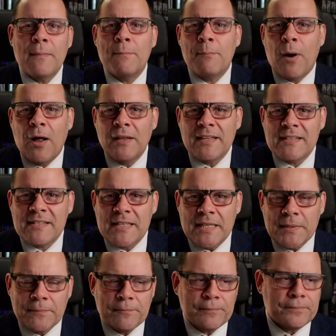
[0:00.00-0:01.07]
and
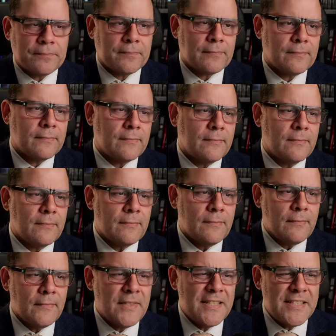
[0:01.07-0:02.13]
policy.
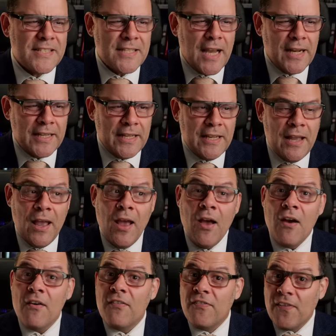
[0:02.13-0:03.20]
The study,
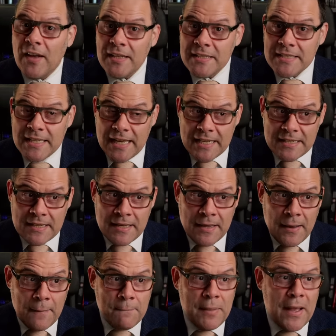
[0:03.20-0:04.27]
funded
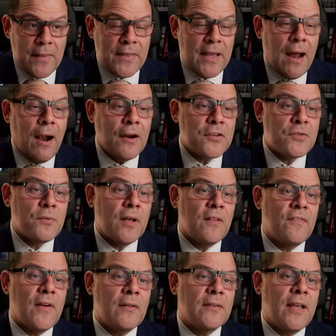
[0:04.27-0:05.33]
by the
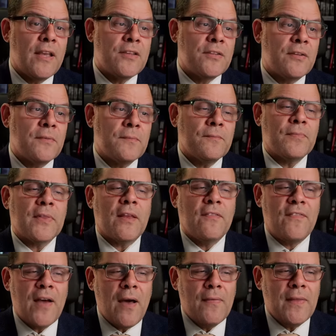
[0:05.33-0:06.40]
Archwell Foundation,
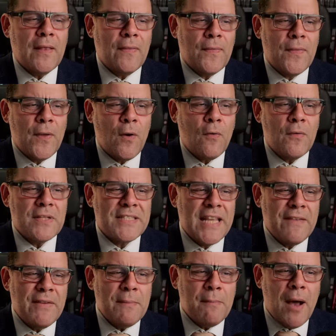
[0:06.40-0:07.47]
found that though
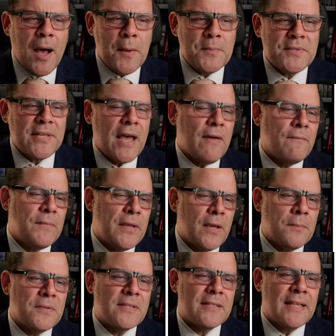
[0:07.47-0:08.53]
TV moms have
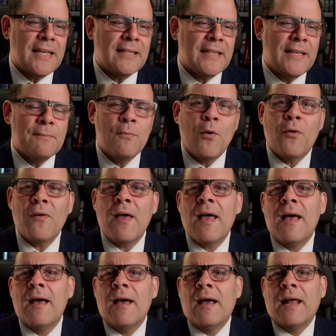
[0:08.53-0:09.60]
become slightly more
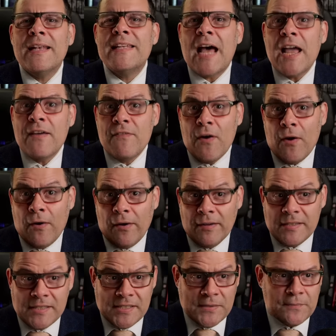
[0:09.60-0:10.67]

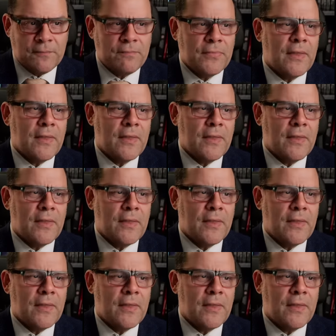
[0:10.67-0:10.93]
diverse,